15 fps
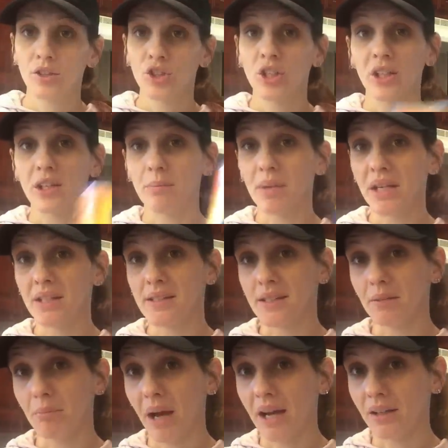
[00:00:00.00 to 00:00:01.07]
chili beans
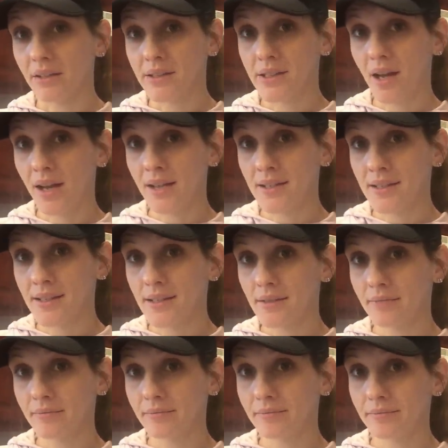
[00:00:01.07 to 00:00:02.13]
in mild
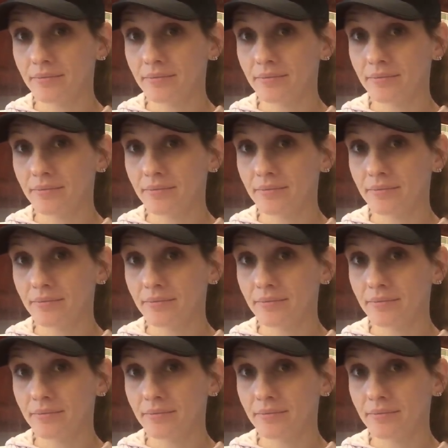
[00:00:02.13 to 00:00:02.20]
sauce,